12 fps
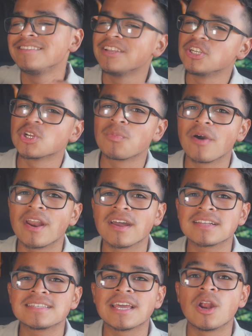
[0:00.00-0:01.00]
Digital
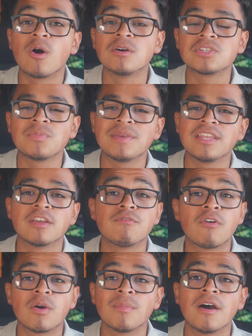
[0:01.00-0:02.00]
products can also be in the
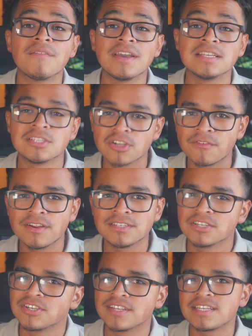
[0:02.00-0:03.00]
form of a service,
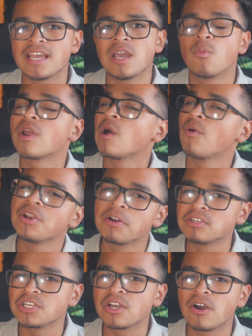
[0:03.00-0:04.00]
such as a one-on-one
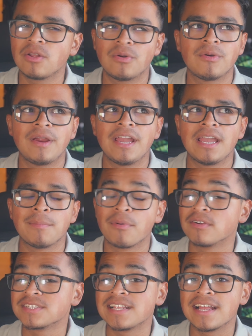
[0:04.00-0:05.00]
coaching call or a
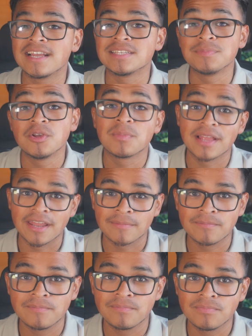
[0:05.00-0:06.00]
personalized meal plan.
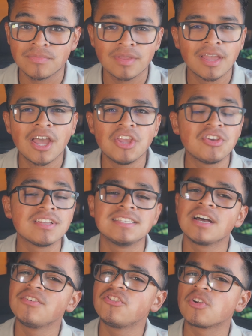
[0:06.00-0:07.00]
You can
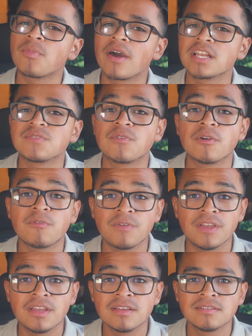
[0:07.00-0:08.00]
sell digital products for a
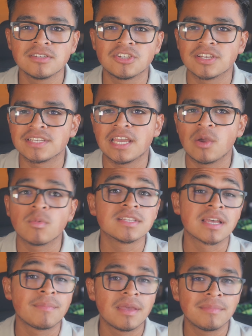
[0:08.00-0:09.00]
fee, such as a
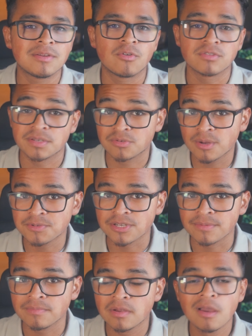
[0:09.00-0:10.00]
one-time payment or
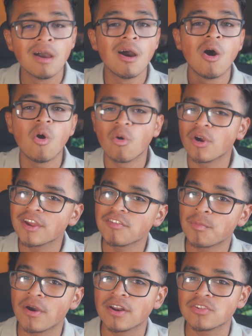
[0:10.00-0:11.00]
subscription, or give
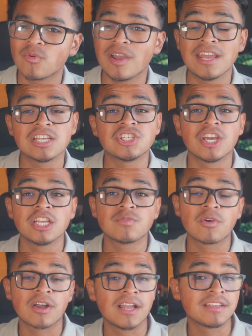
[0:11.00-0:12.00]
the product away in exchange
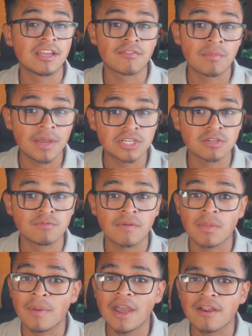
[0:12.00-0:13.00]
for collecting information
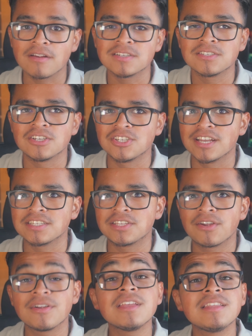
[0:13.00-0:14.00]
from the buyer, such as
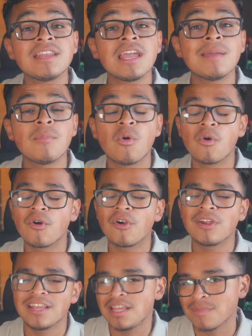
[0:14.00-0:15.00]
their name
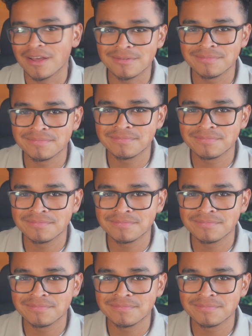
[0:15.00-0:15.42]
or email.